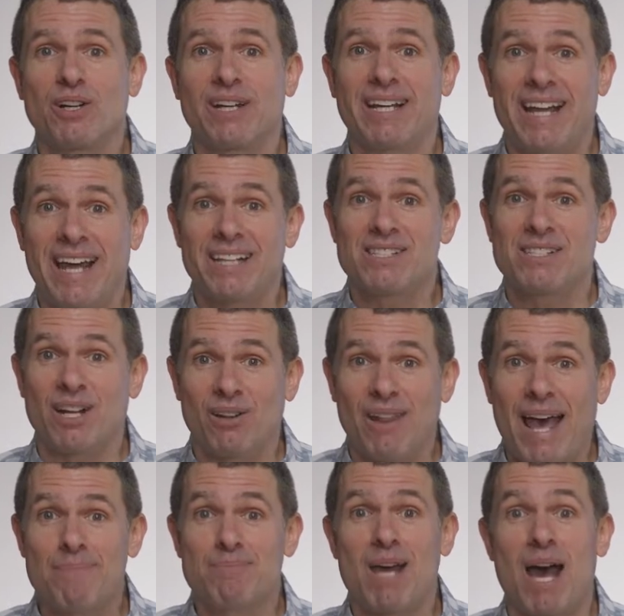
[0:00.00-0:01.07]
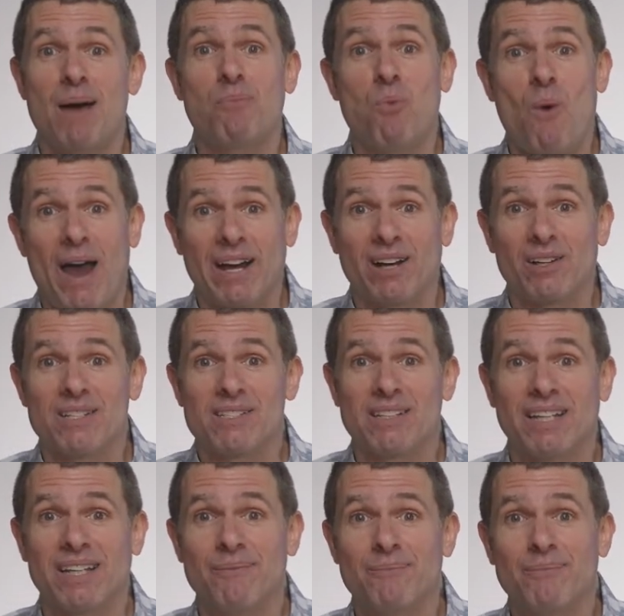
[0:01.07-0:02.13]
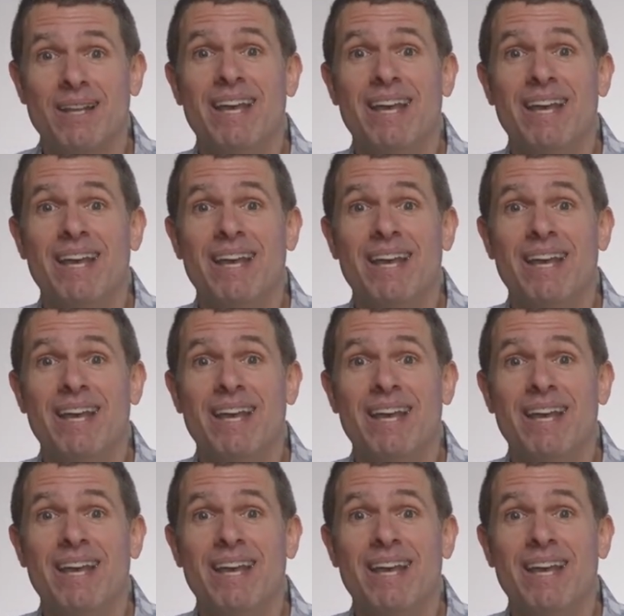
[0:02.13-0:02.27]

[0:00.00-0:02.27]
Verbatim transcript: connects their laptop wirelessly.